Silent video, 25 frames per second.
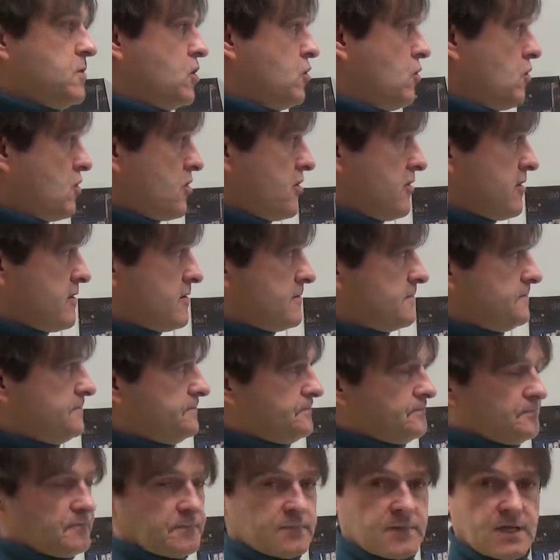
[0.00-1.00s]
corner.
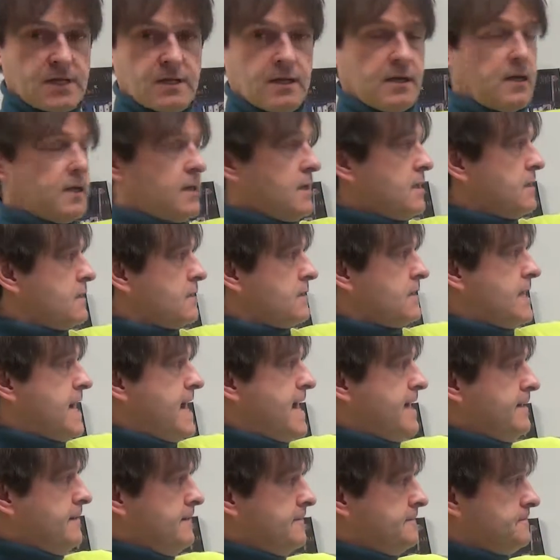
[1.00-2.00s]

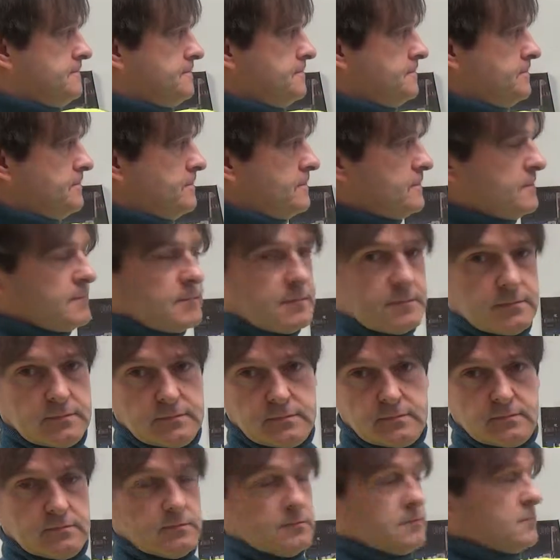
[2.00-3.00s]
Then,
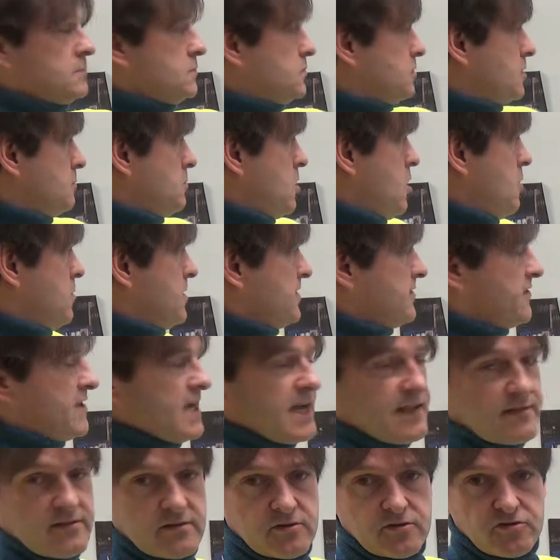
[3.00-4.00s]
the moment
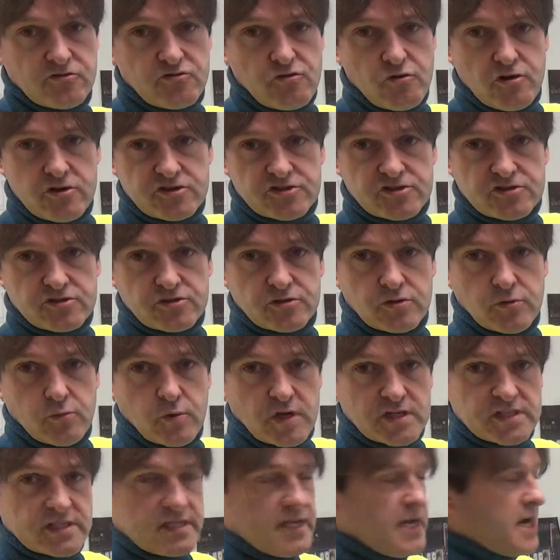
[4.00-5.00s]
that trust
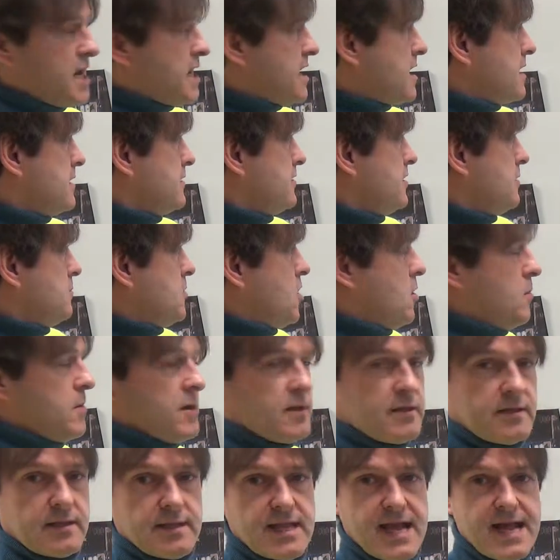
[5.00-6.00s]
was there, the
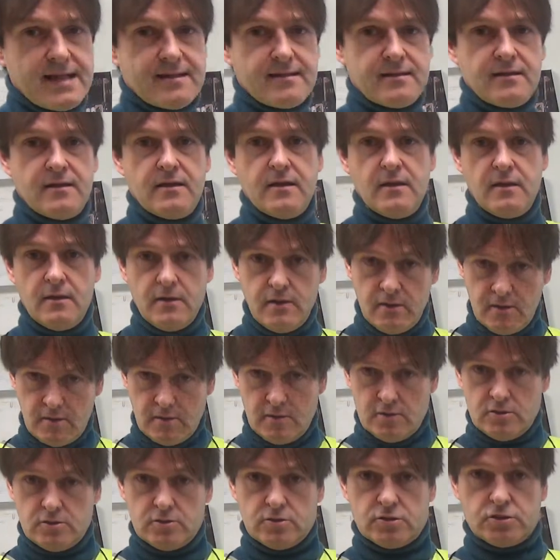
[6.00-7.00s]
moment that
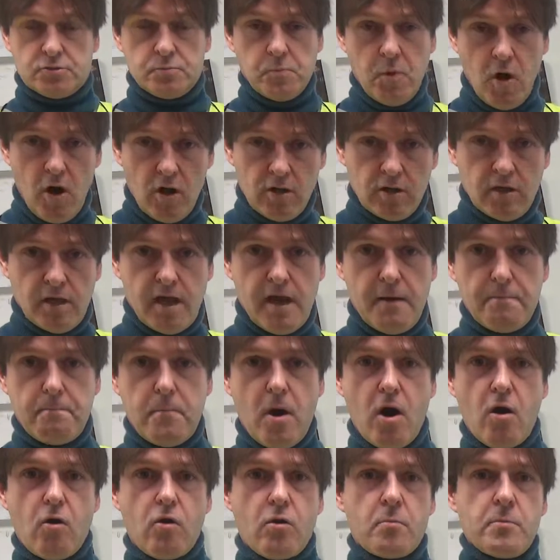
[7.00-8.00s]
small
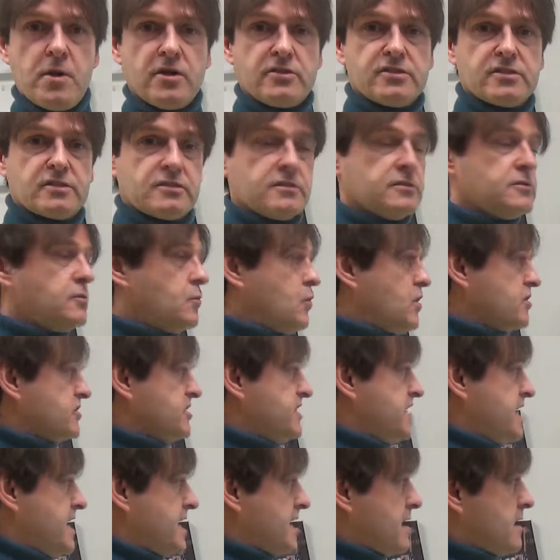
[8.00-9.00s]
empowerment was
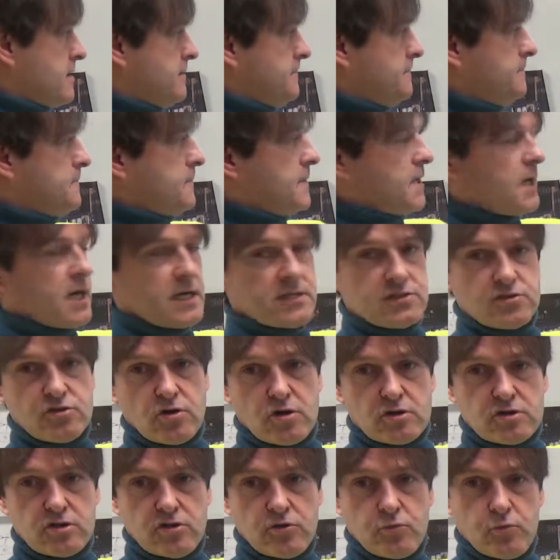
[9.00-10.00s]
there, I
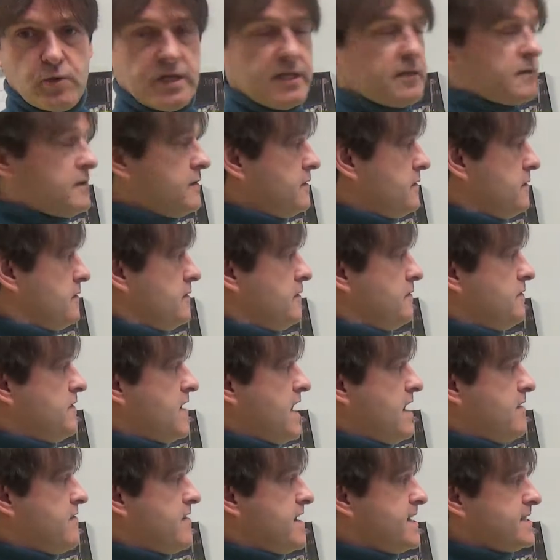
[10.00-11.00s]
started with
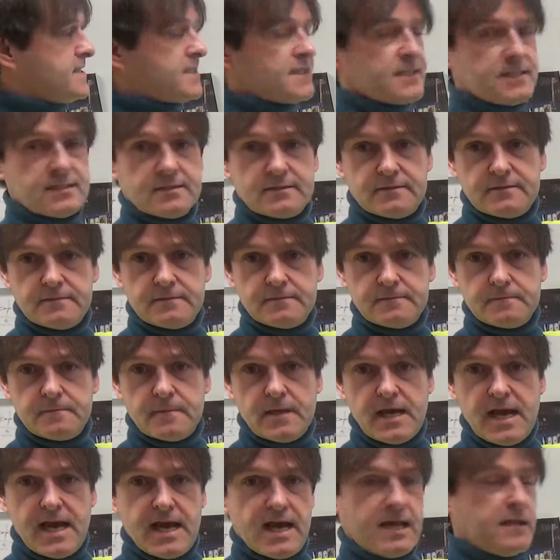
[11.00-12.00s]
5S
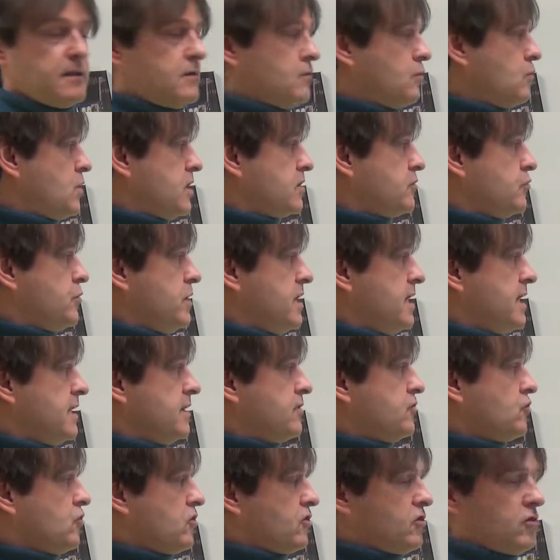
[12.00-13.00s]
and what we
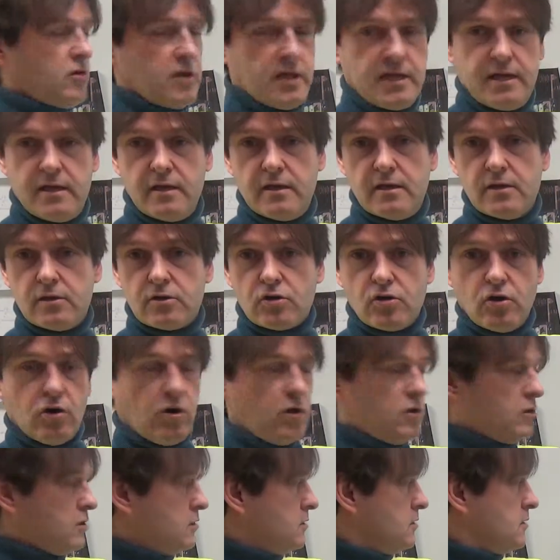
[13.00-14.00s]
internally
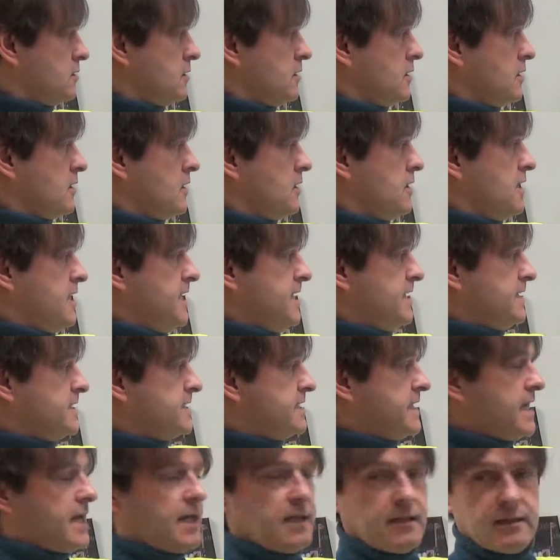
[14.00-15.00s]
call lean
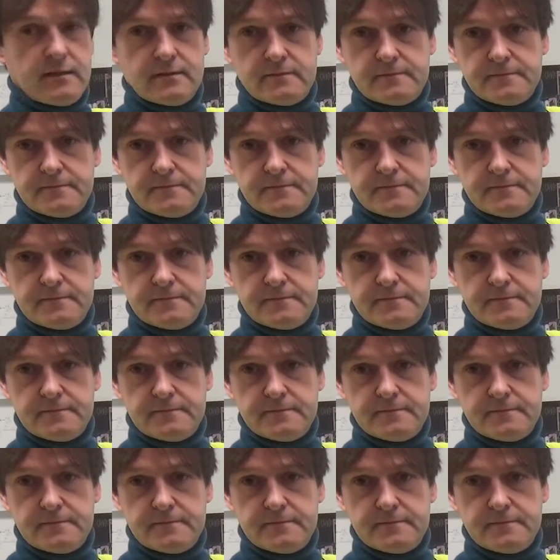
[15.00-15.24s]
cell.